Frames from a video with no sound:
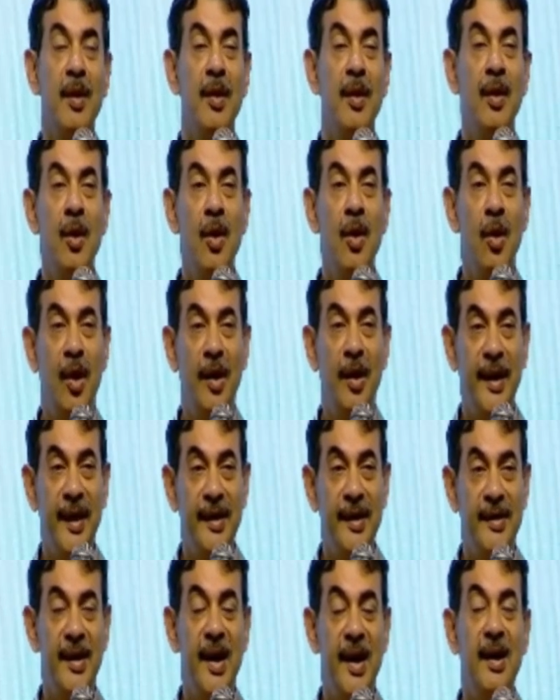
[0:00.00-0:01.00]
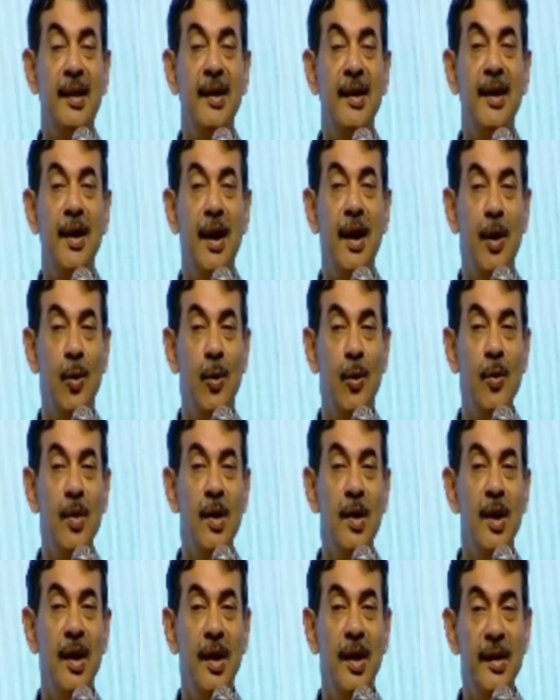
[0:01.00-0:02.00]
on exactly how
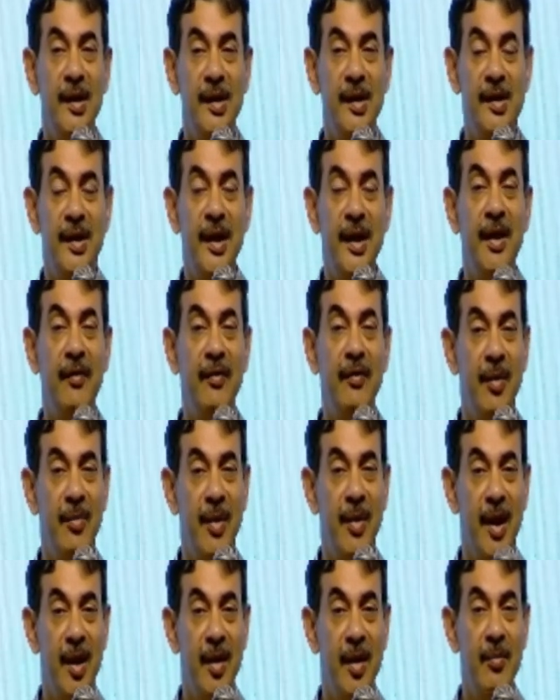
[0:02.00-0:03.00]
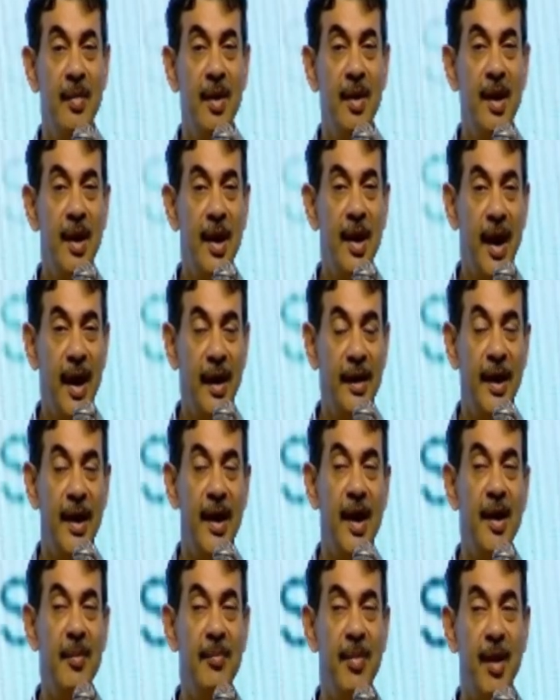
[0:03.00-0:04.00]
the state will become an
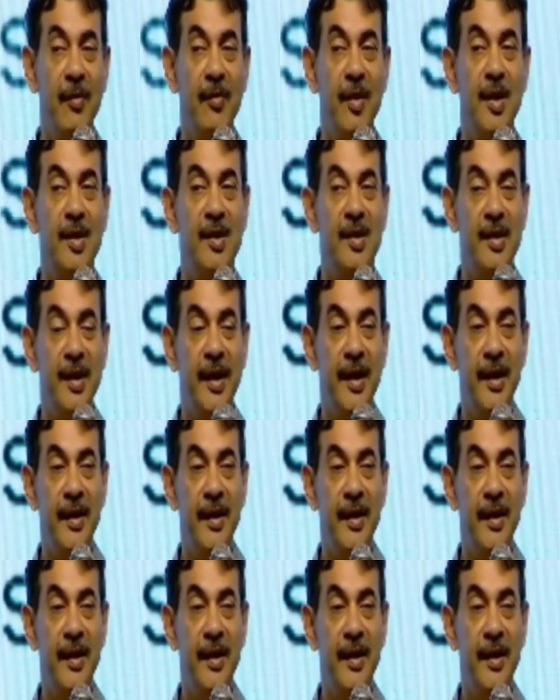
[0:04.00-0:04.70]
AI-powered state.